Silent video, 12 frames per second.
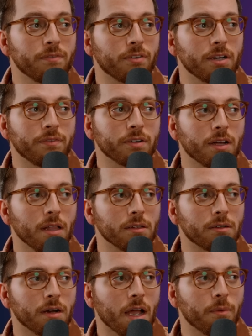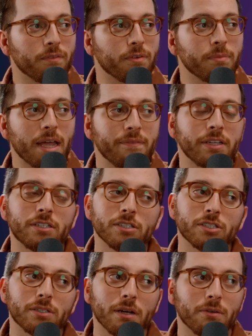it for a different color. I went from navy
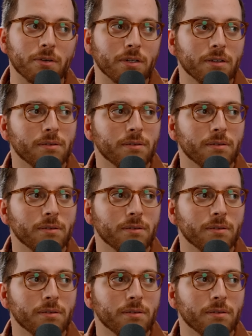to stone.